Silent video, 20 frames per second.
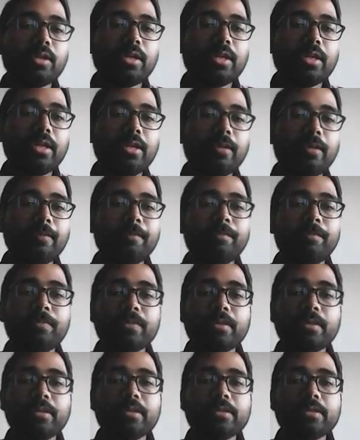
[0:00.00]
3,
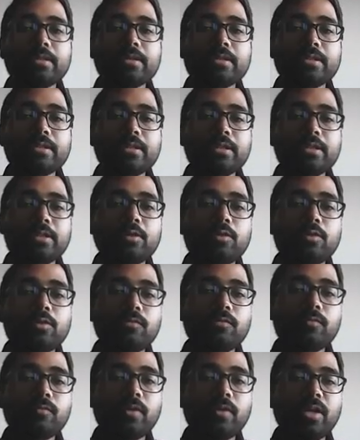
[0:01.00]

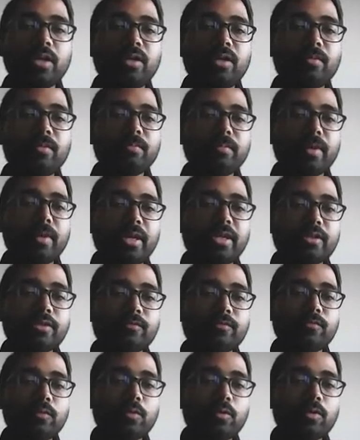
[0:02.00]
0, 1,
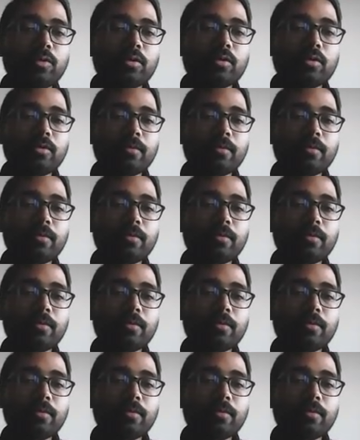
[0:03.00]
minus 4.